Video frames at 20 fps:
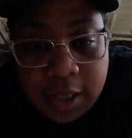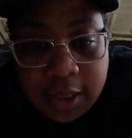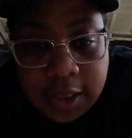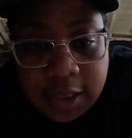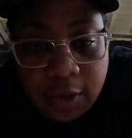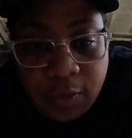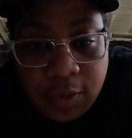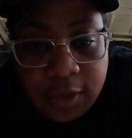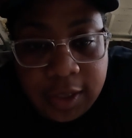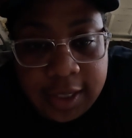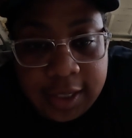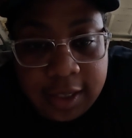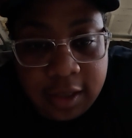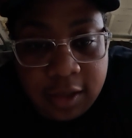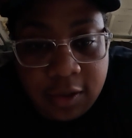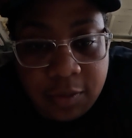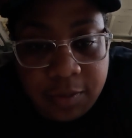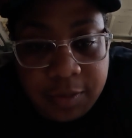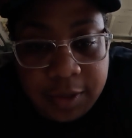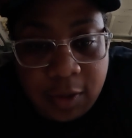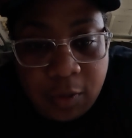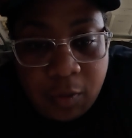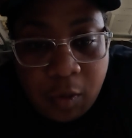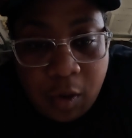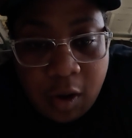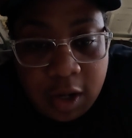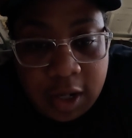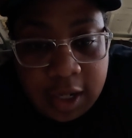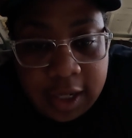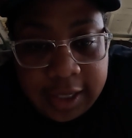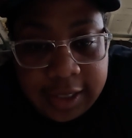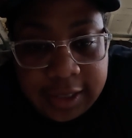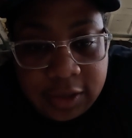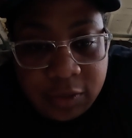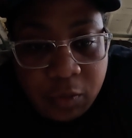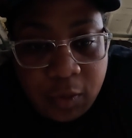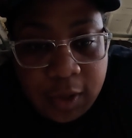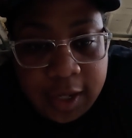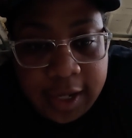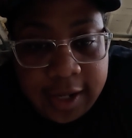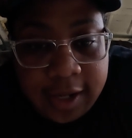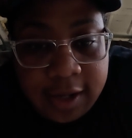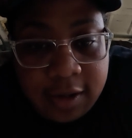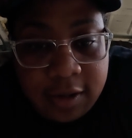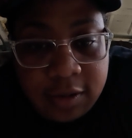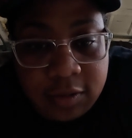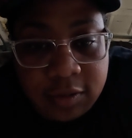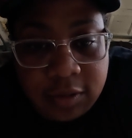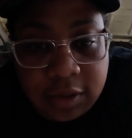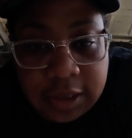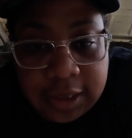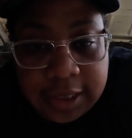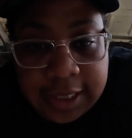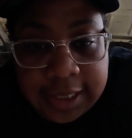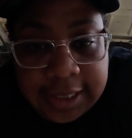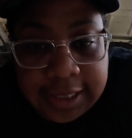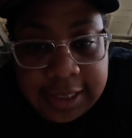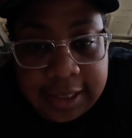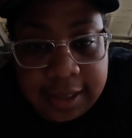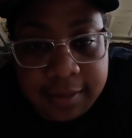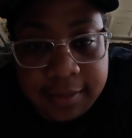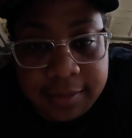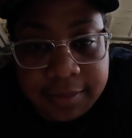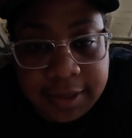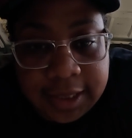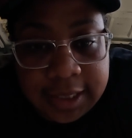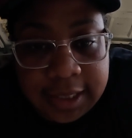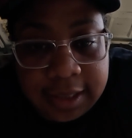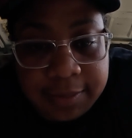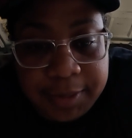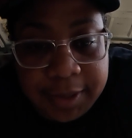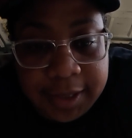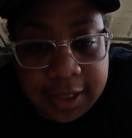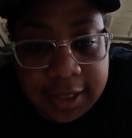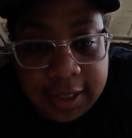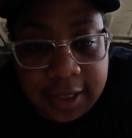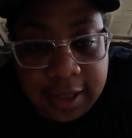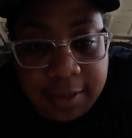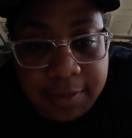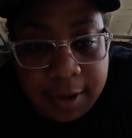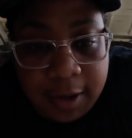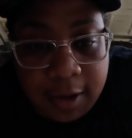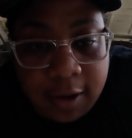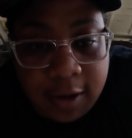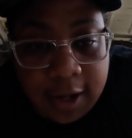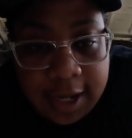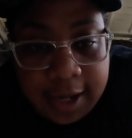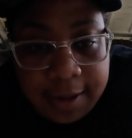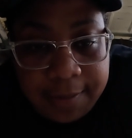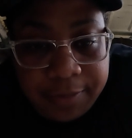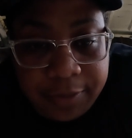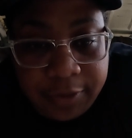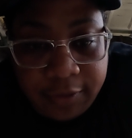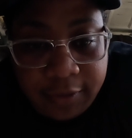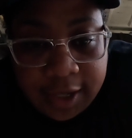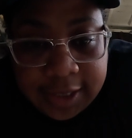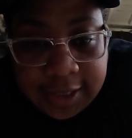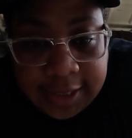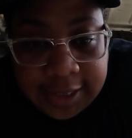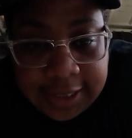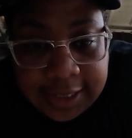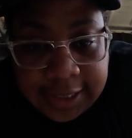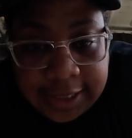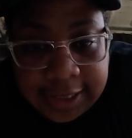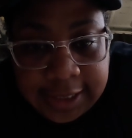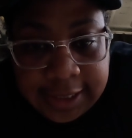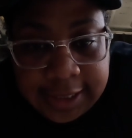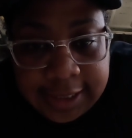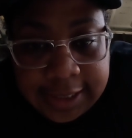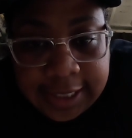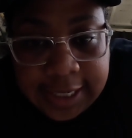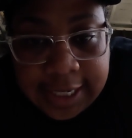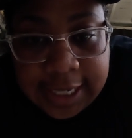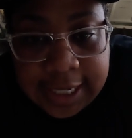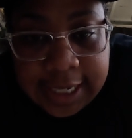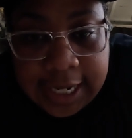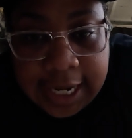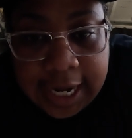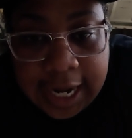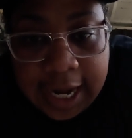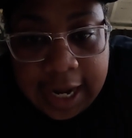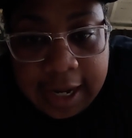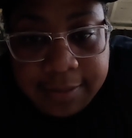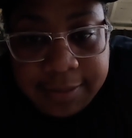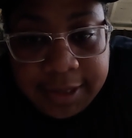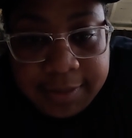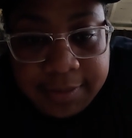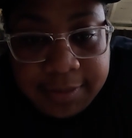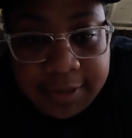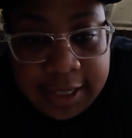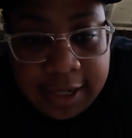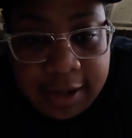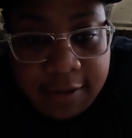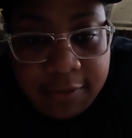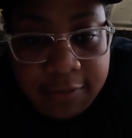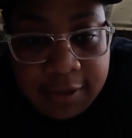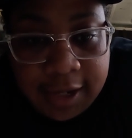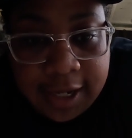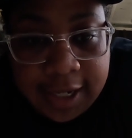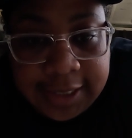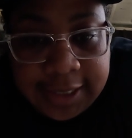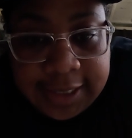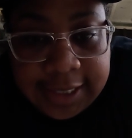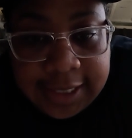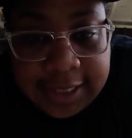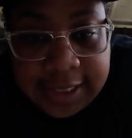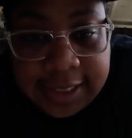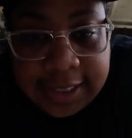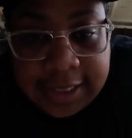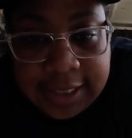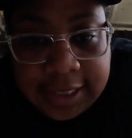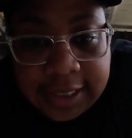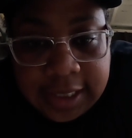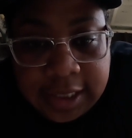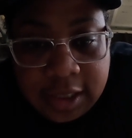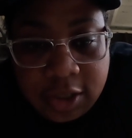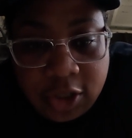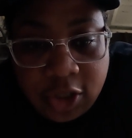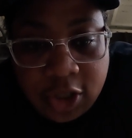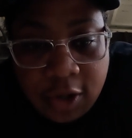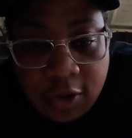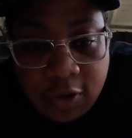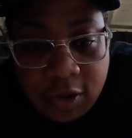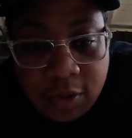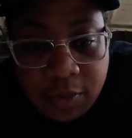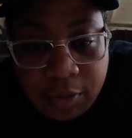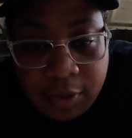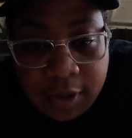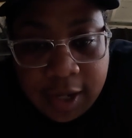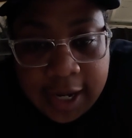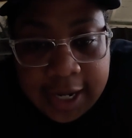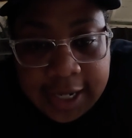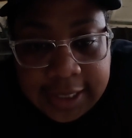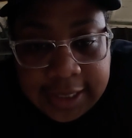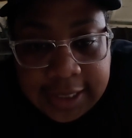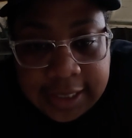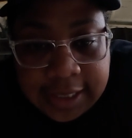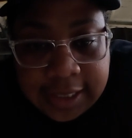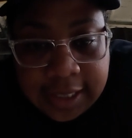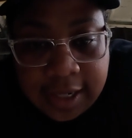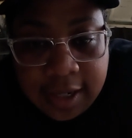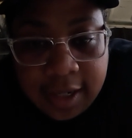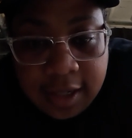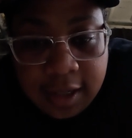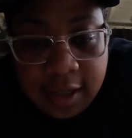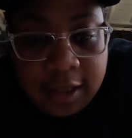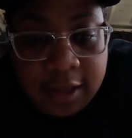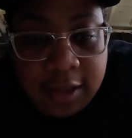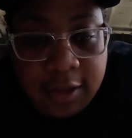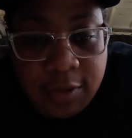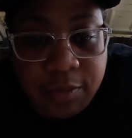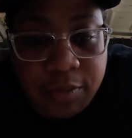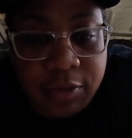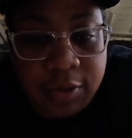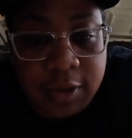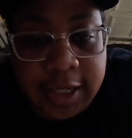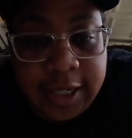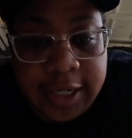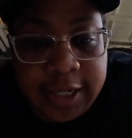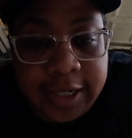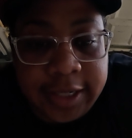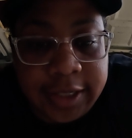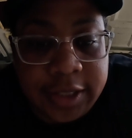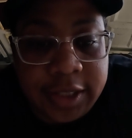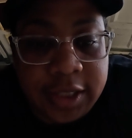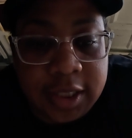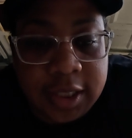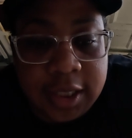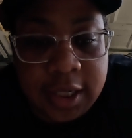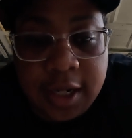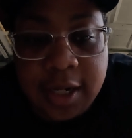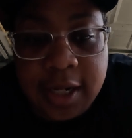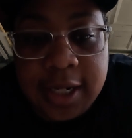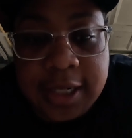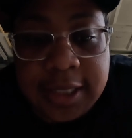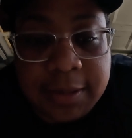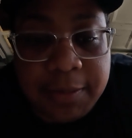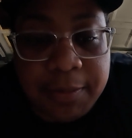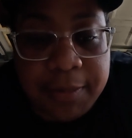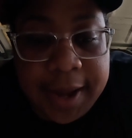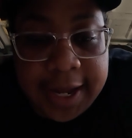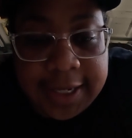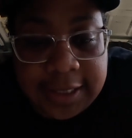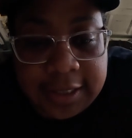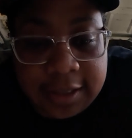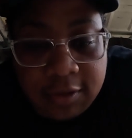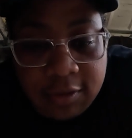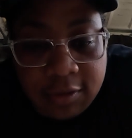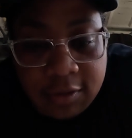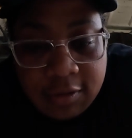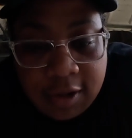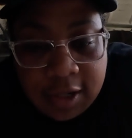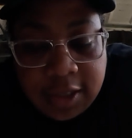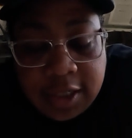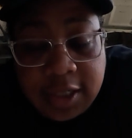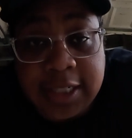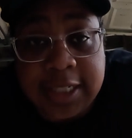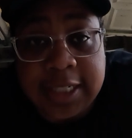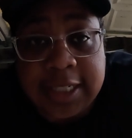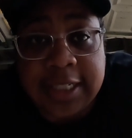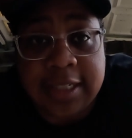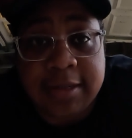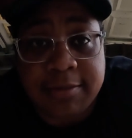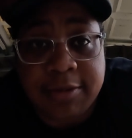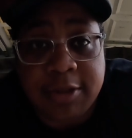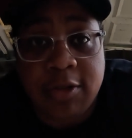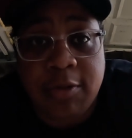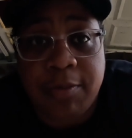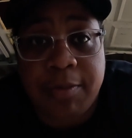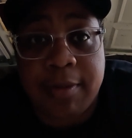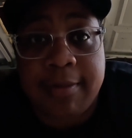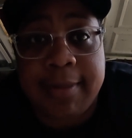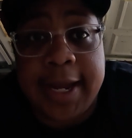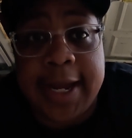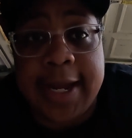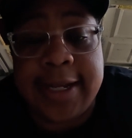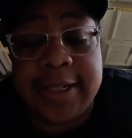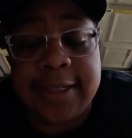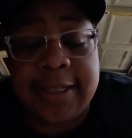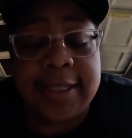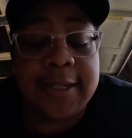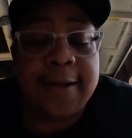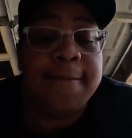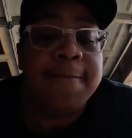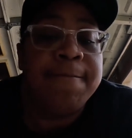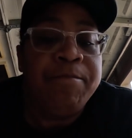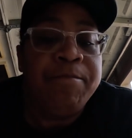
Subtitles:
So we did a little bit of walking as well, did some stability ball hip thrusts, some delt raises, shoulder press, glute bridge, some bicycle crunches, and some Supermans.